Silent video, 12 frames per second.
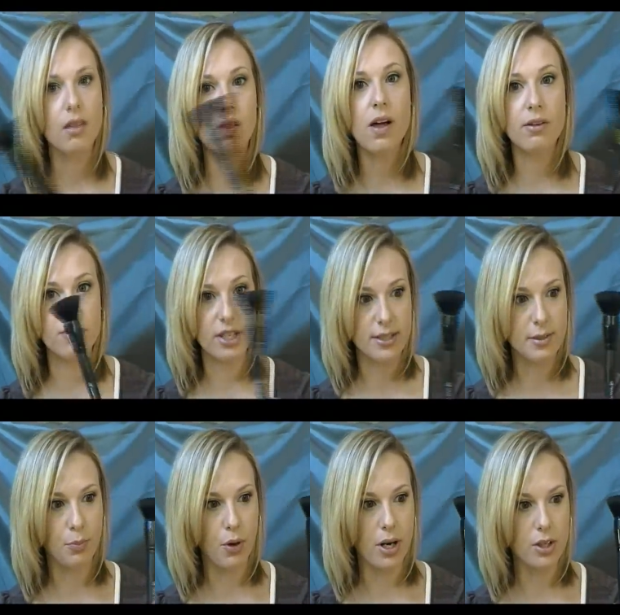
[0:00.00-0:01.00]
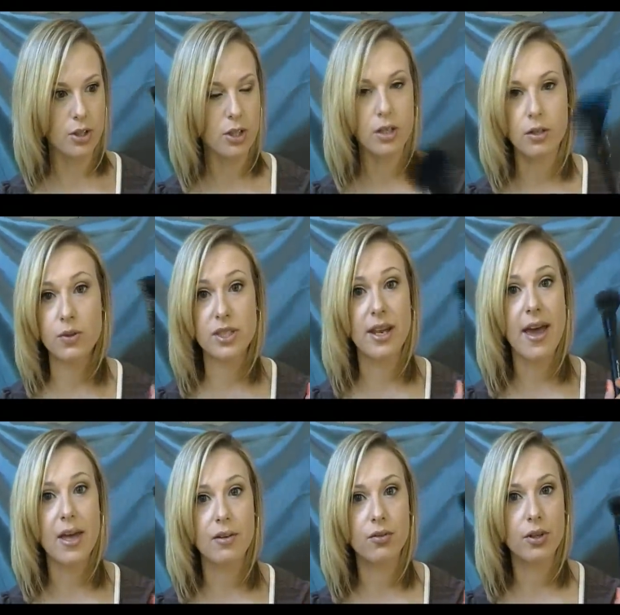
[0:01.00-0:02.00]
Love this brush. Use
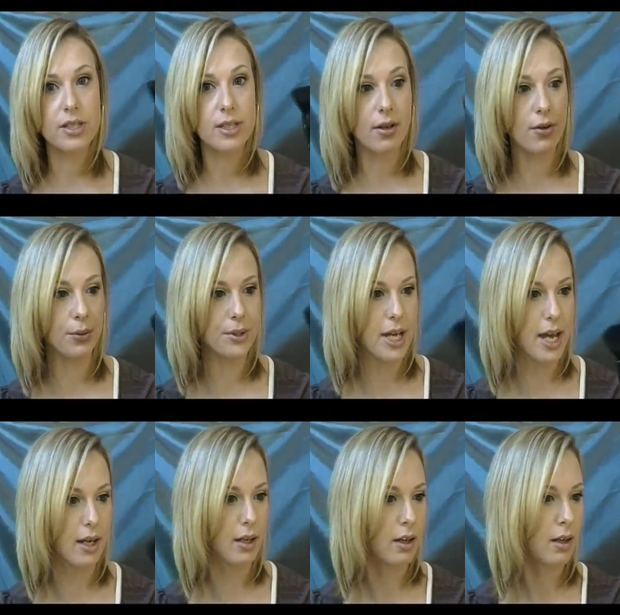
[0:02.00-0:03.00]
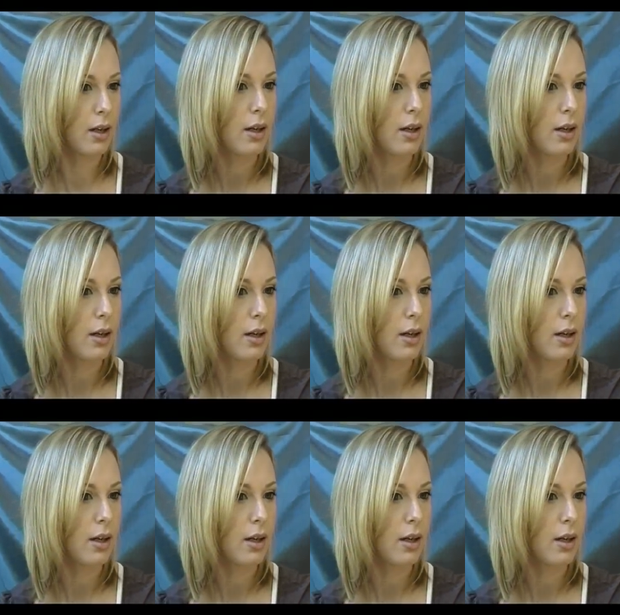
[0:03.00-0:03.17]
it every single day.